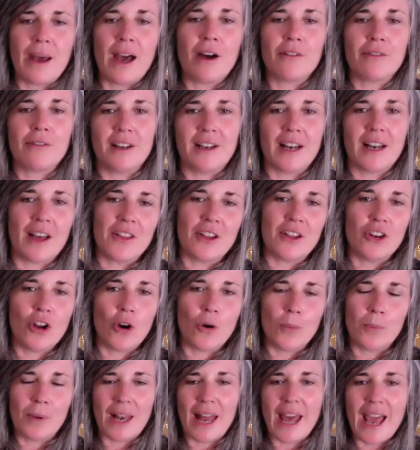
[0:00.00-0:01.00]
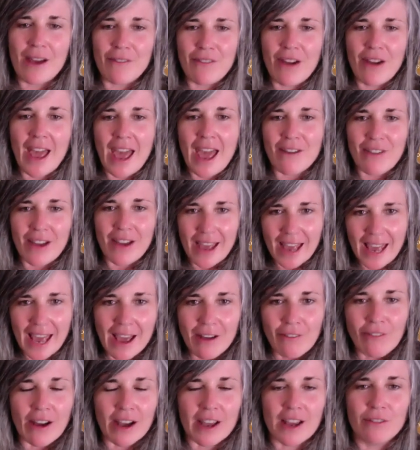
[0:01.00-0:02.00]
powerfully now that no one will ever, ever,
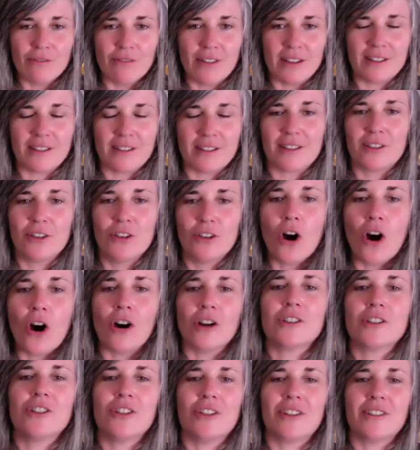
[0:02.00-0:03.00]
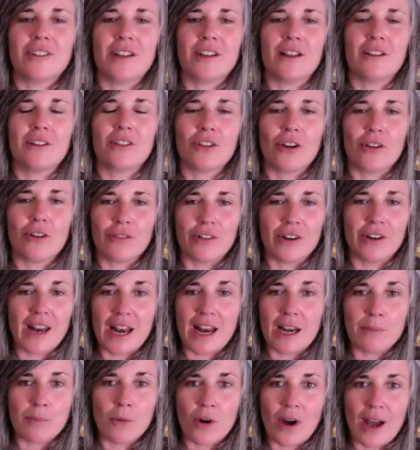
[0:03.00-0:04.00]
ever convince us not to stand sovereign
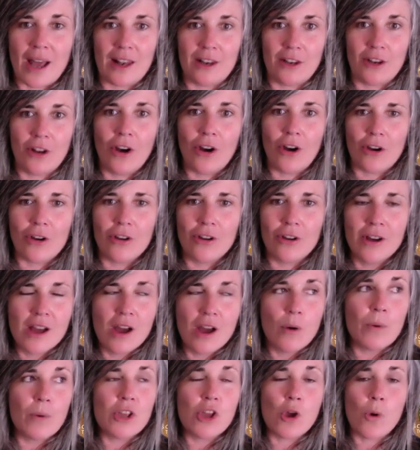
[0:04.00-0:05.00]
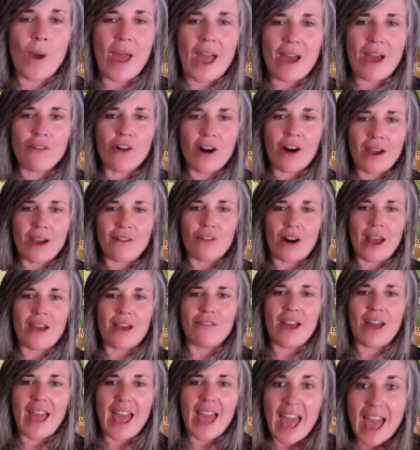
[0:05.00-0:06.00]
anymore. Hello. Will you ever, ever,
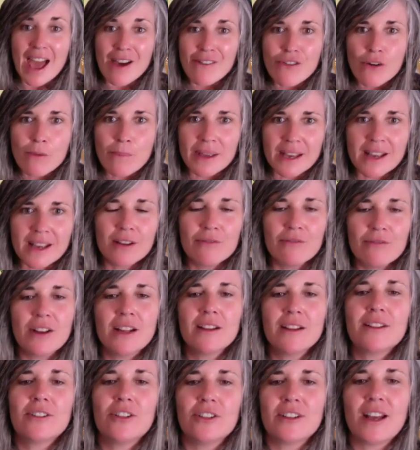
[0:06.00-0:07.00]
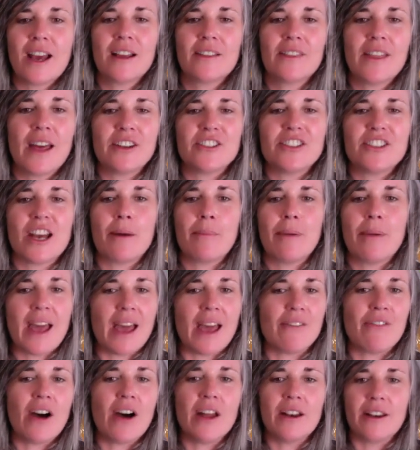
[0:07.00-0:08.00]
ever, ever be convinced to take that jab?
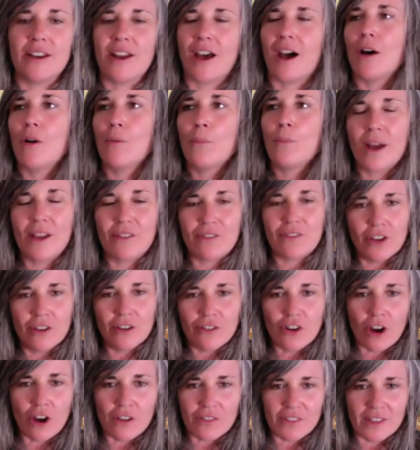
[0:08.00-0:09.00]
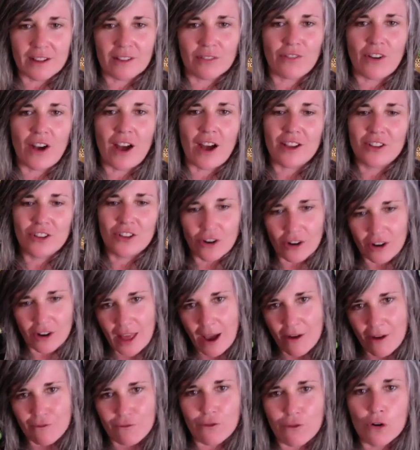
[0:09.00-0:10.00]
Ever? Nah. If you've got this far, you're
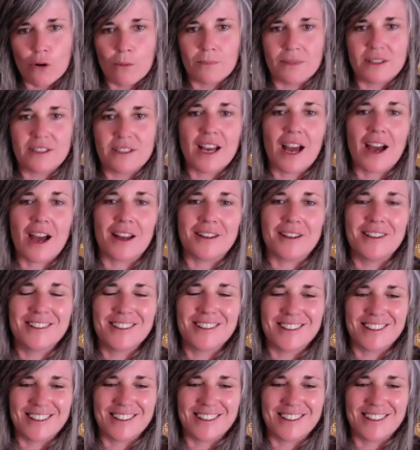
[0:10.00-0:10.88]
like, boom, done.